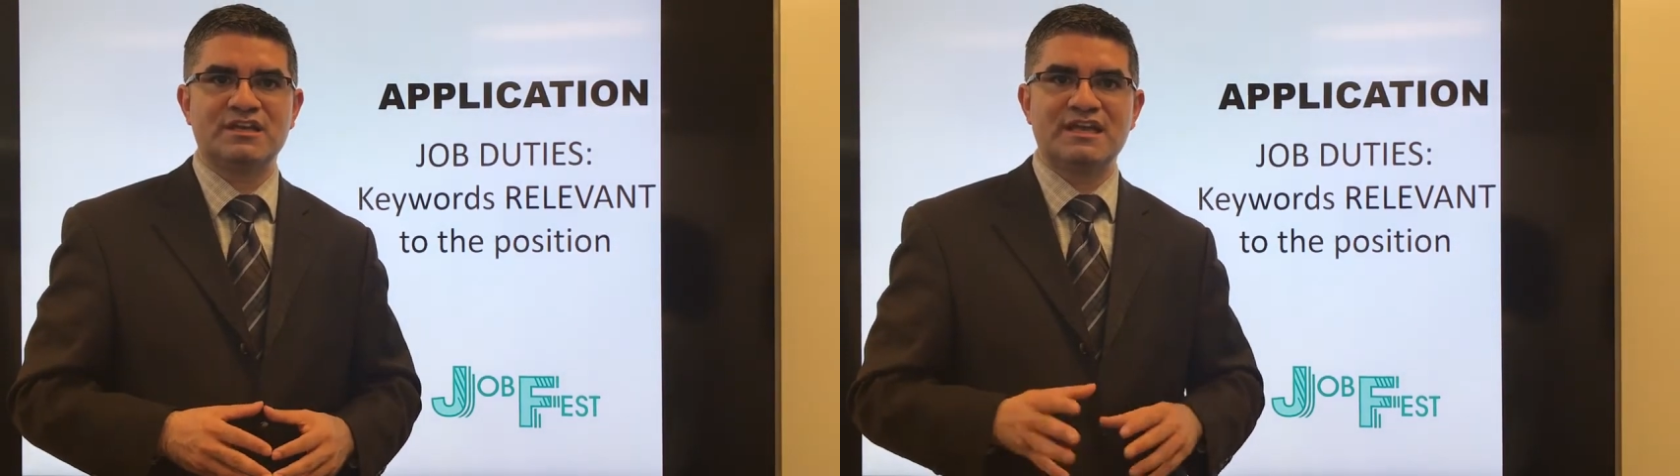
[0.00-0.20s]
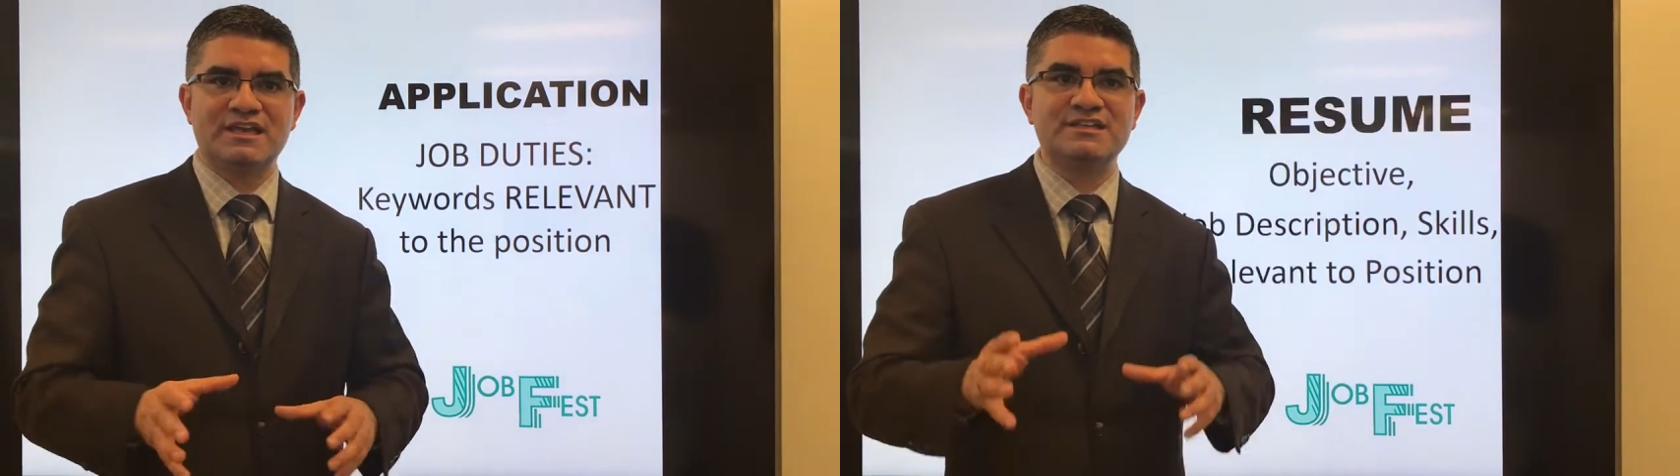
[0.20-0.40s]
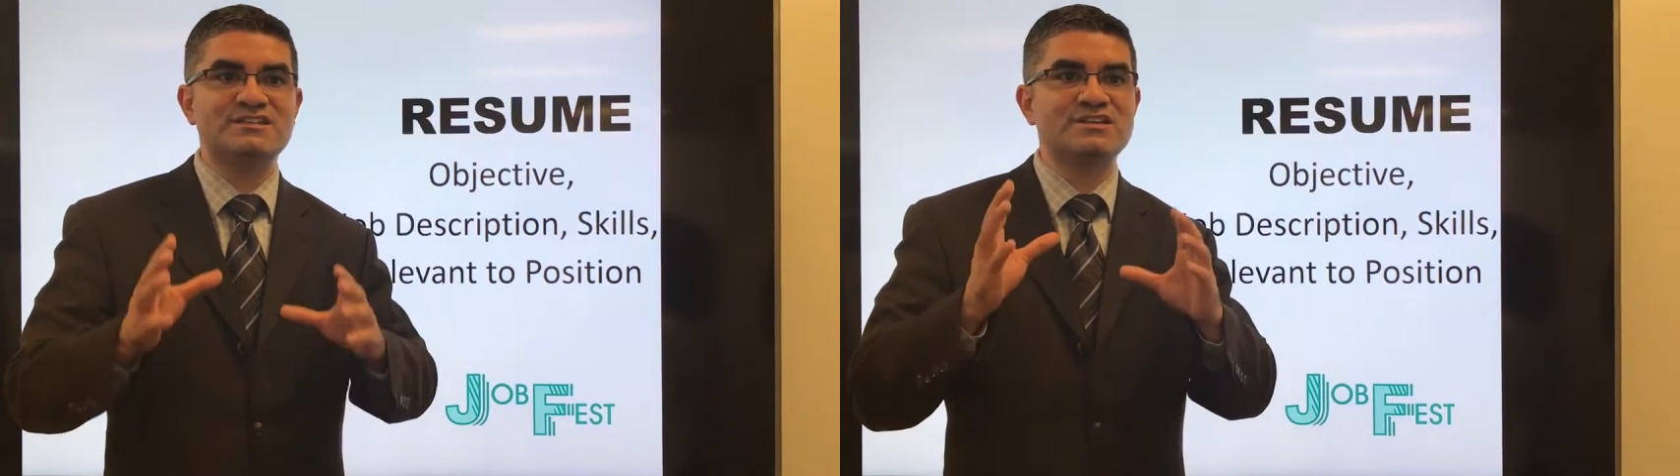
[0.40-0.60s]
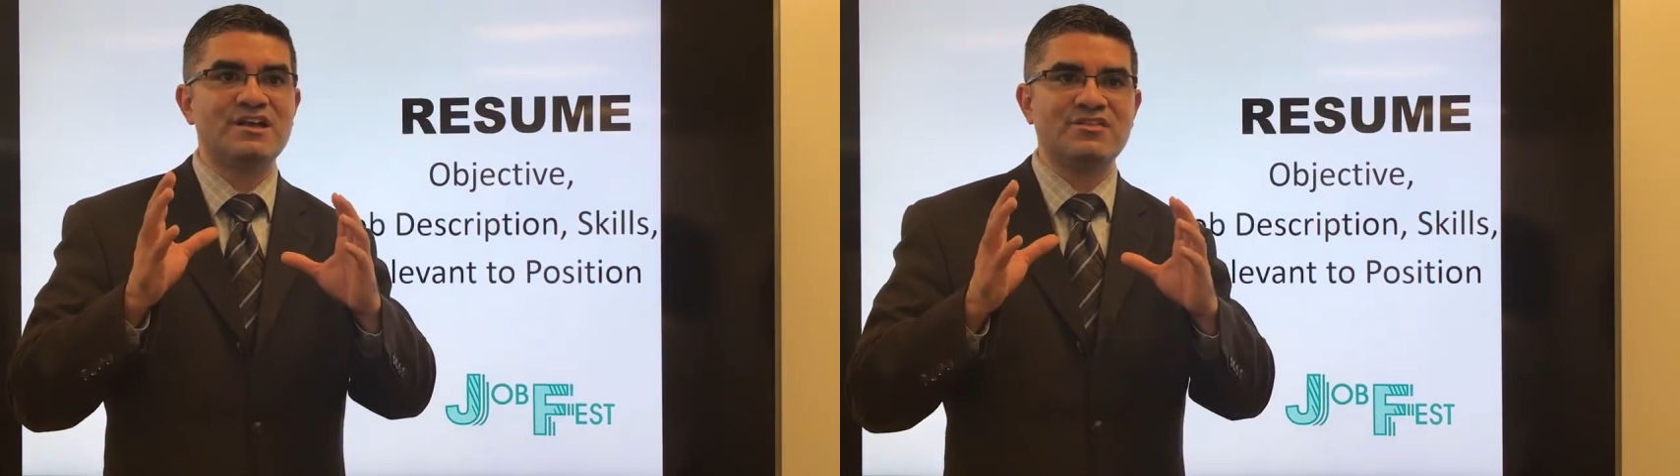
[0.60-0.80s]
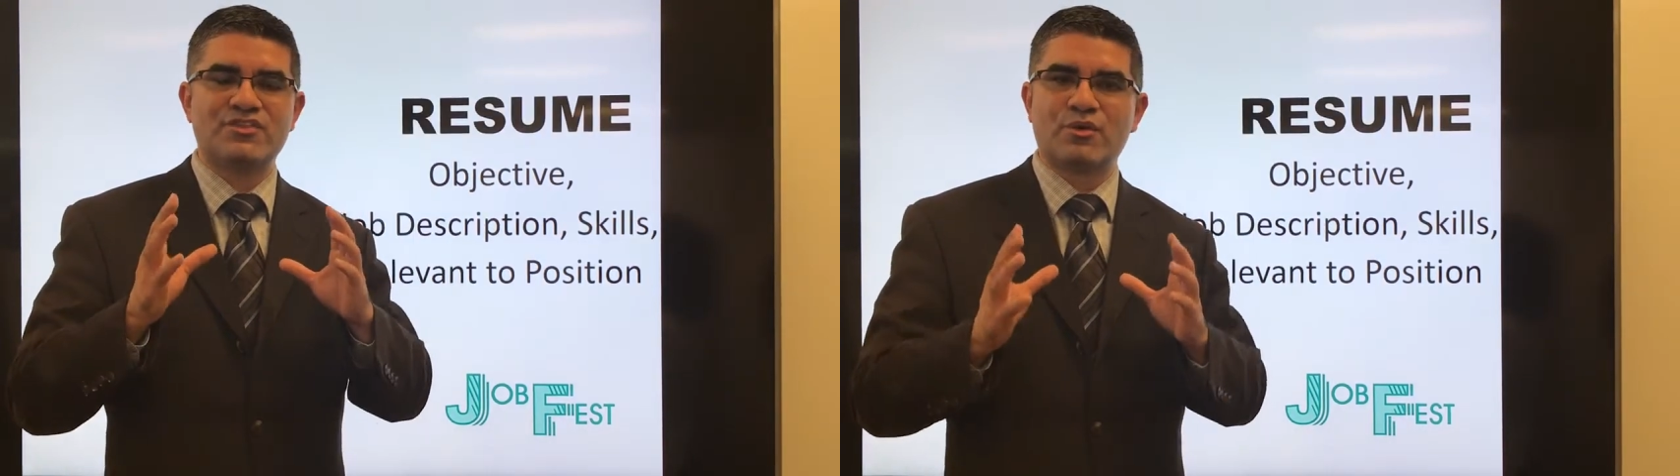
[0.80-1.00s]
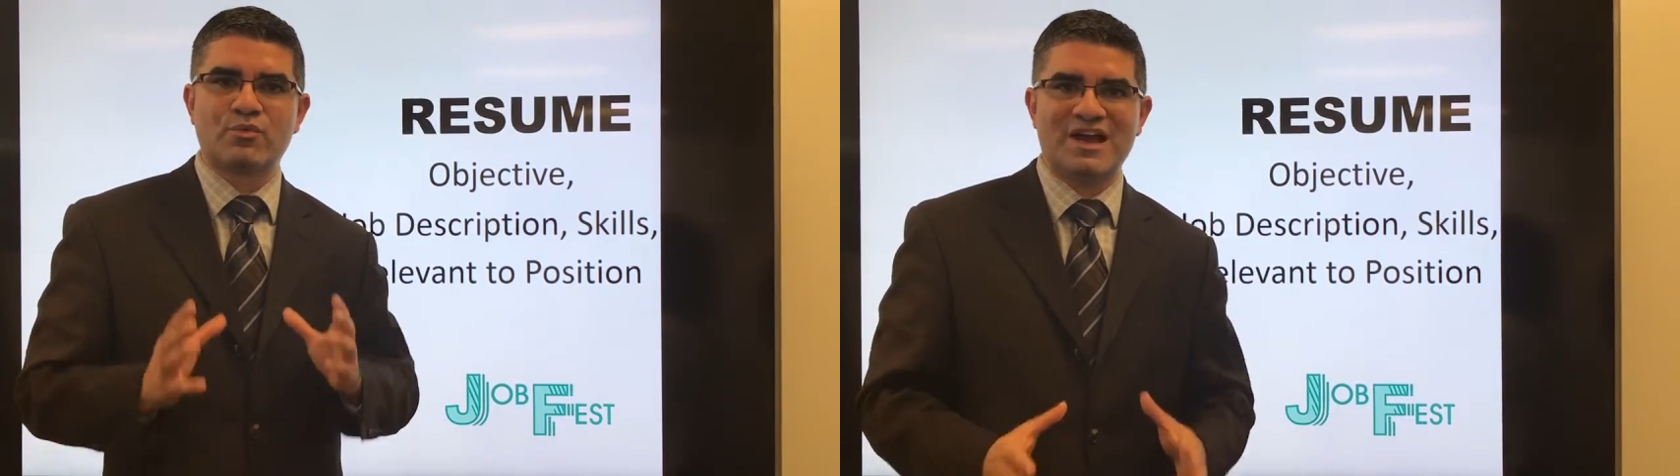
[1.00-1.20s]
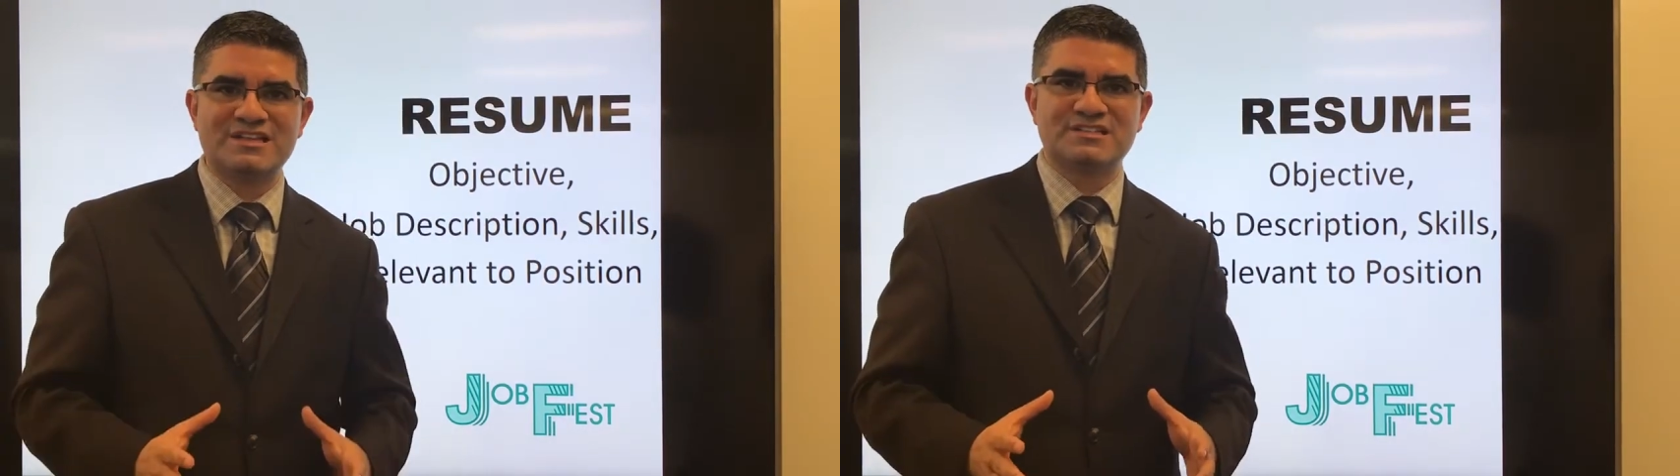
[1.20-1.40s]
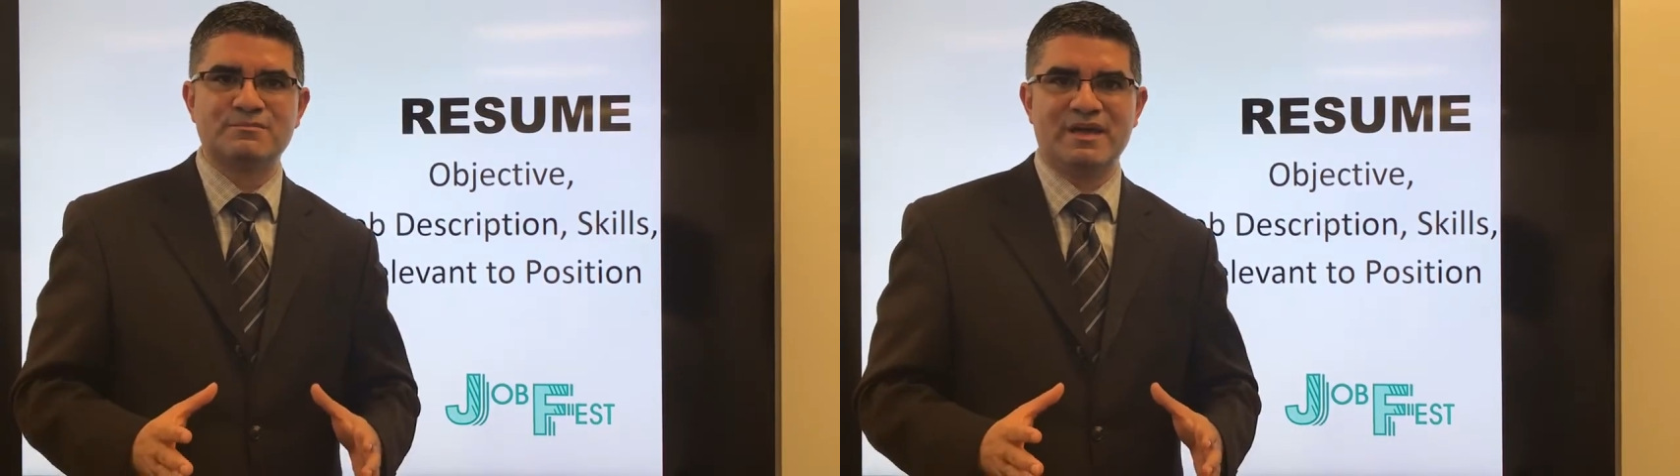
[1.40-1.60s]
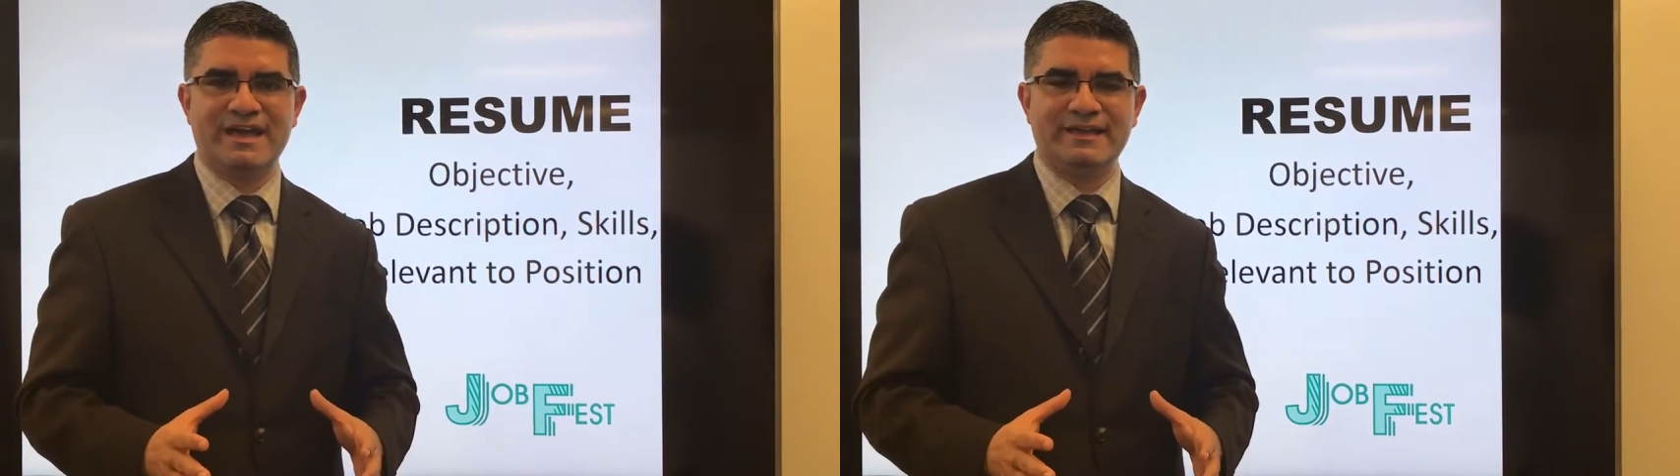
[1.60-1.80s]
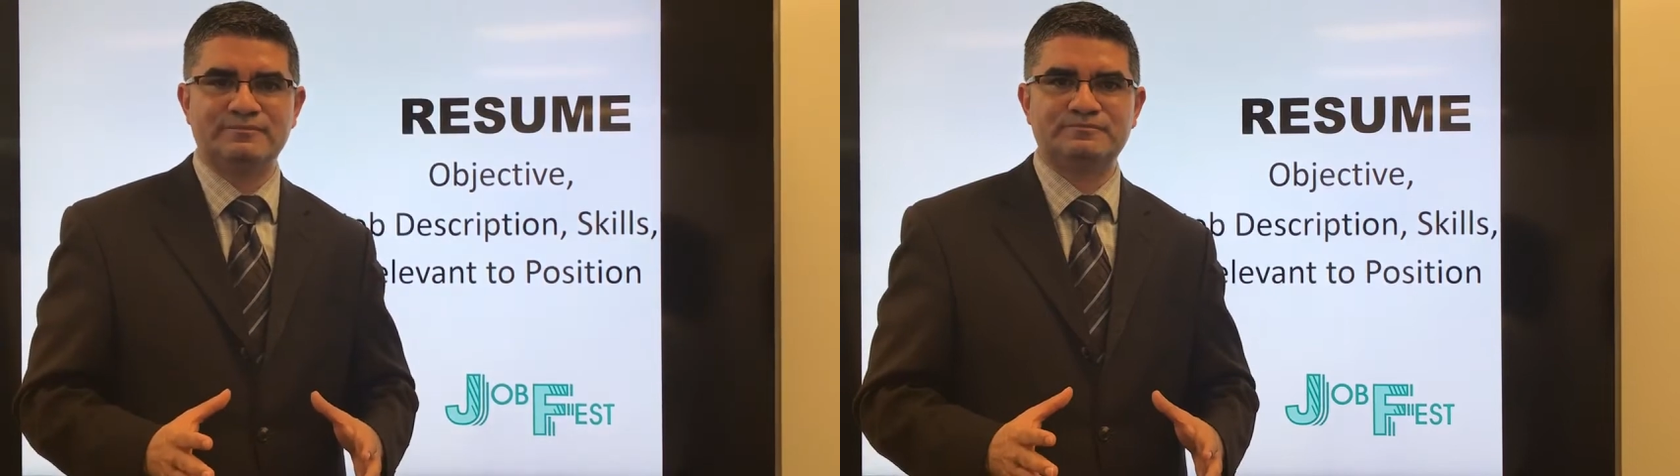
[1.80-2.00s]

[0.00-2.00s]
is the resume.